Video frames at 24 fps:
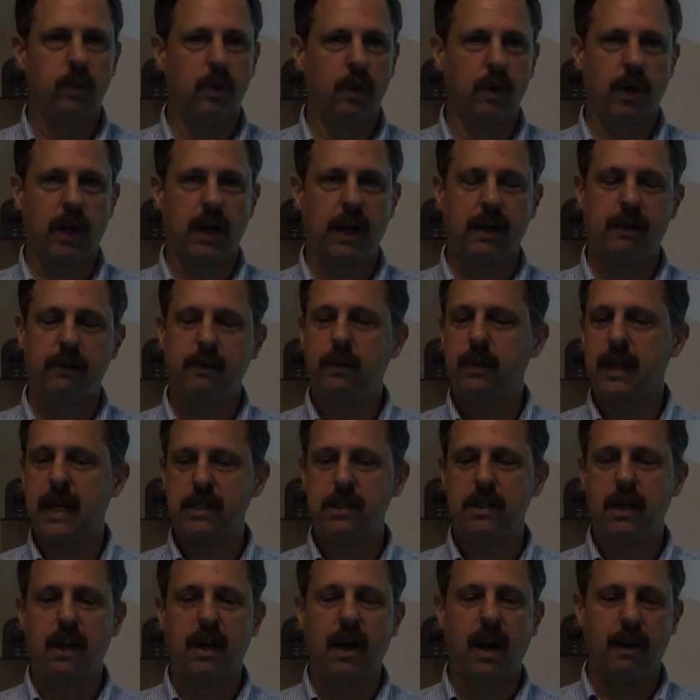Okay,
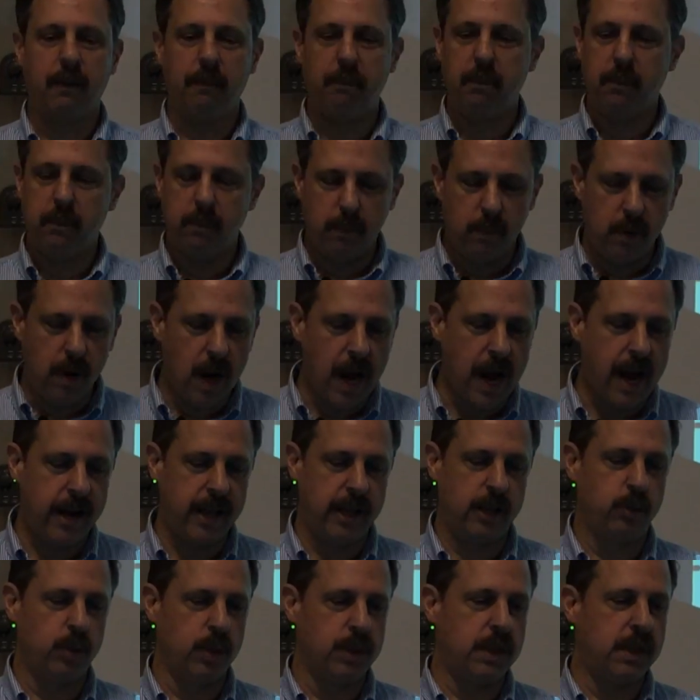that's it. I'm not
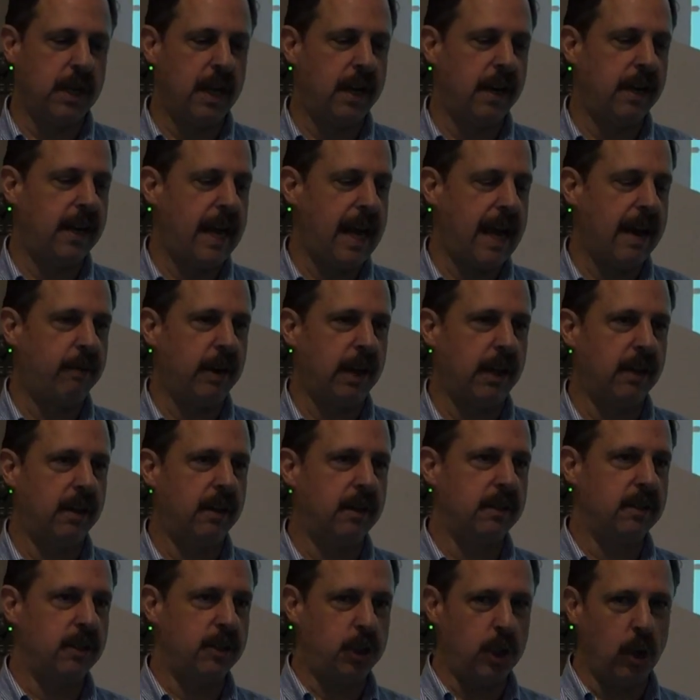interested in having
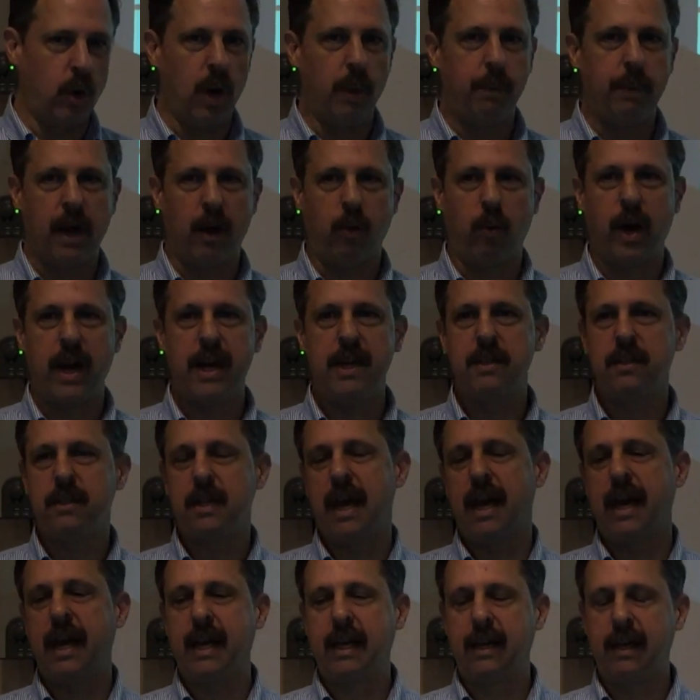show up on race
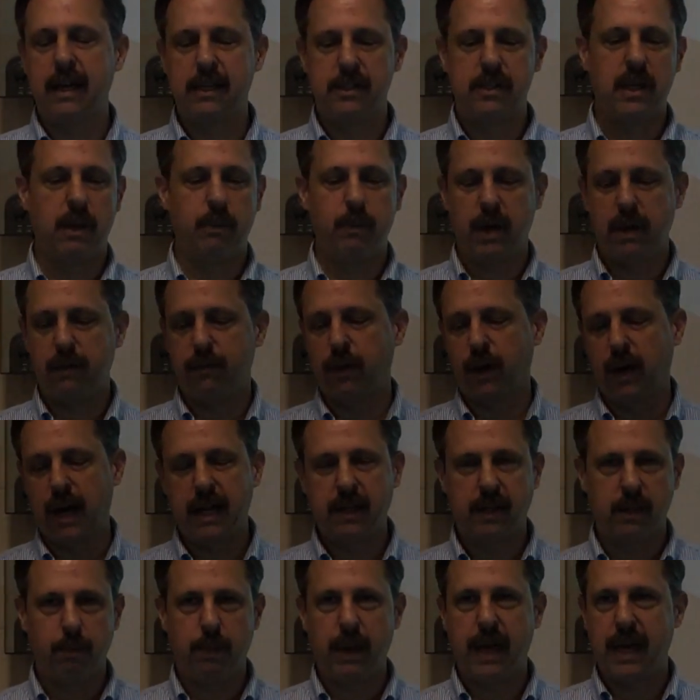day and somebody
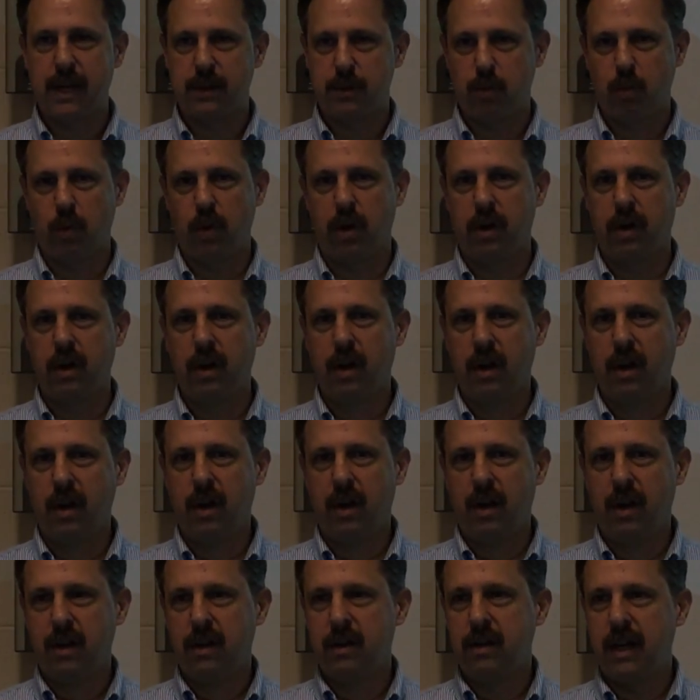forgot the password
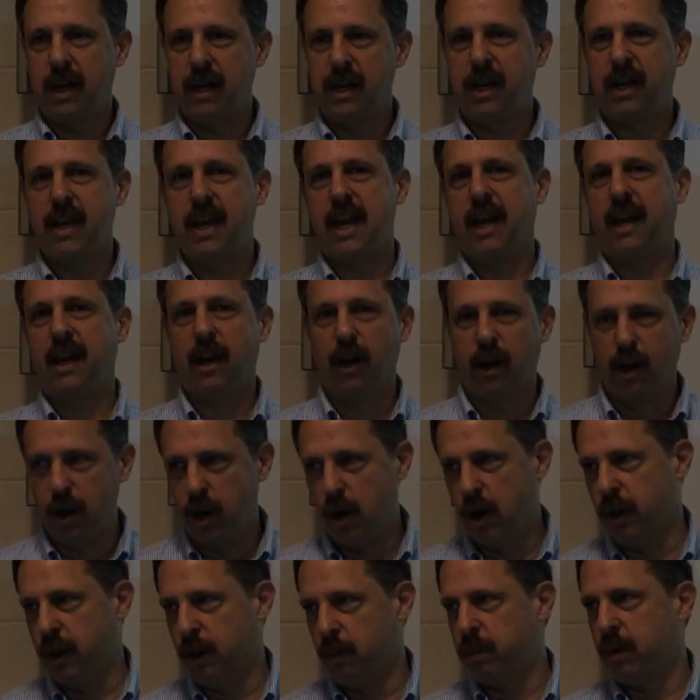and you can't get a hold
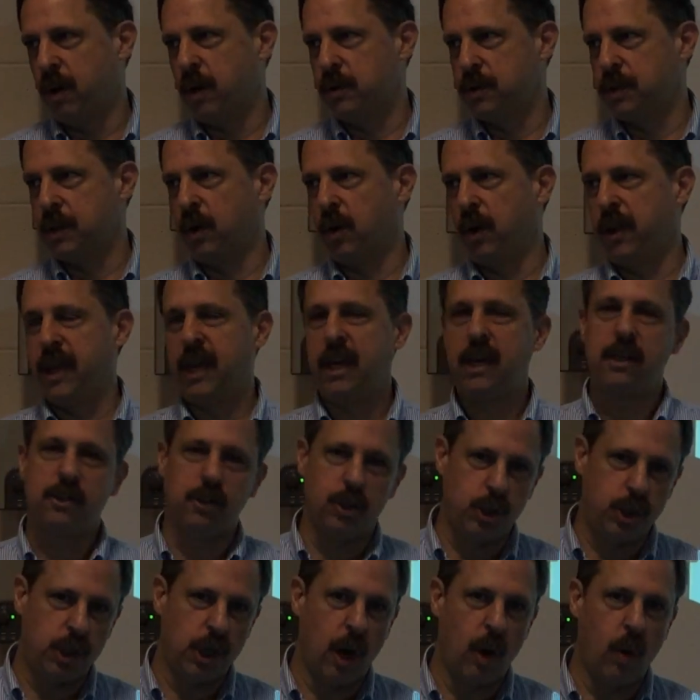of the person, or they didn't
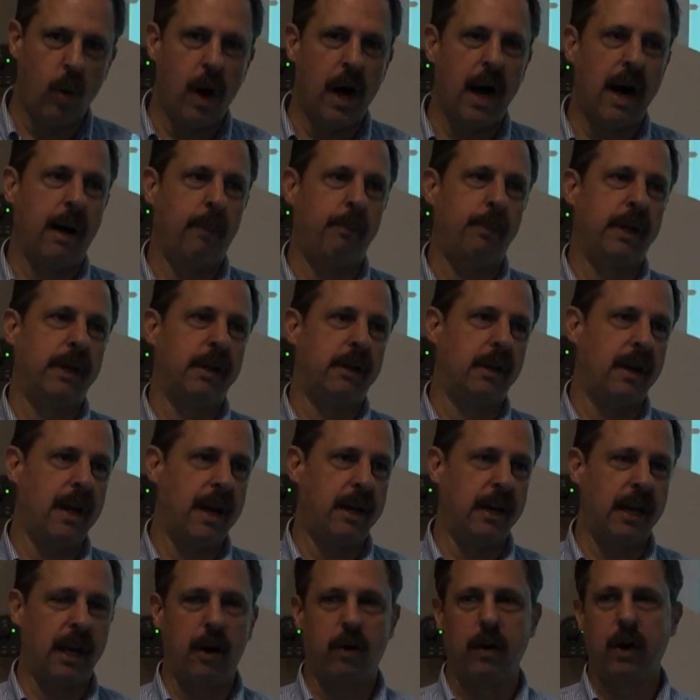show up, and
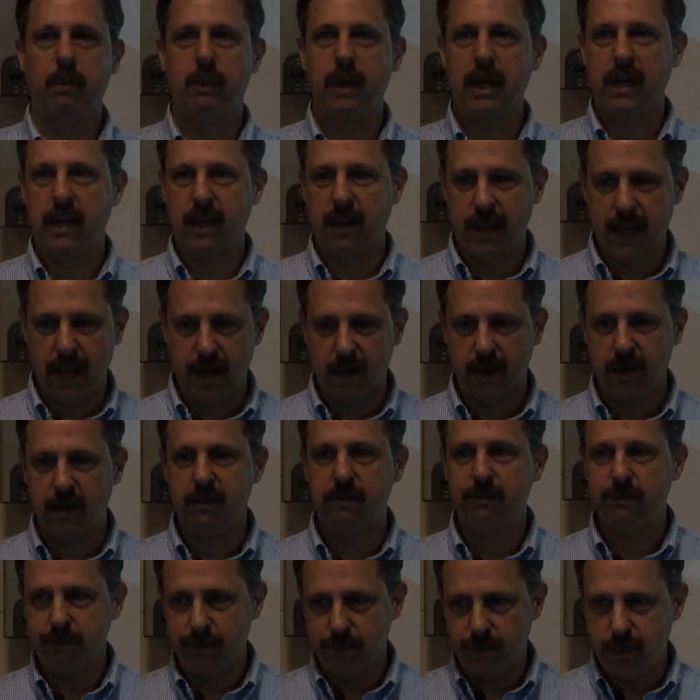you know what I mean? And then
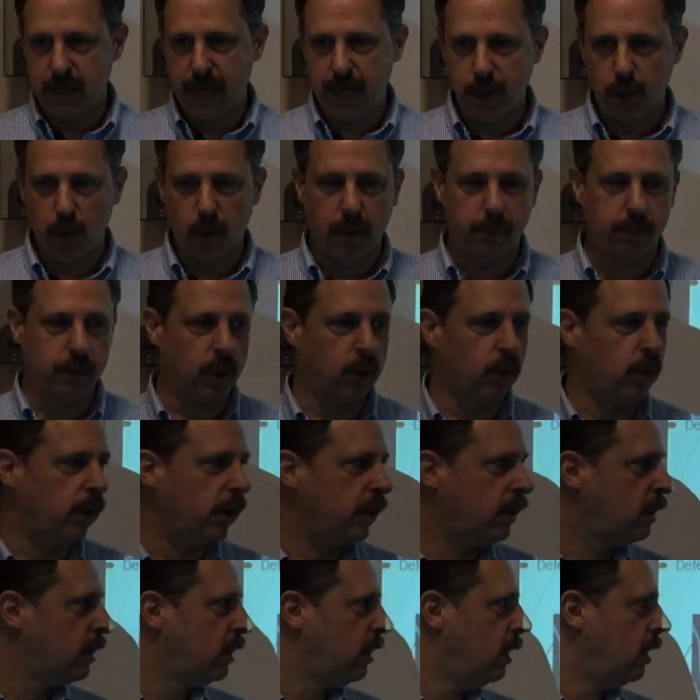you're up the
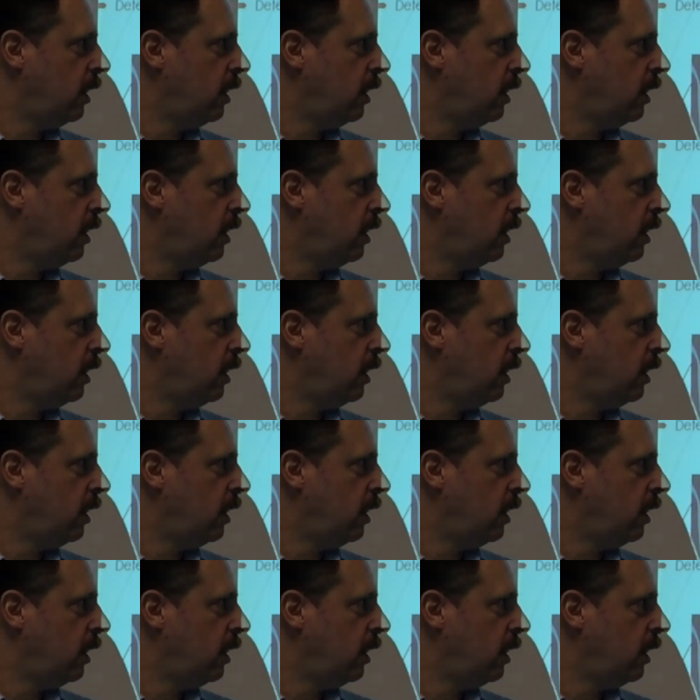creek.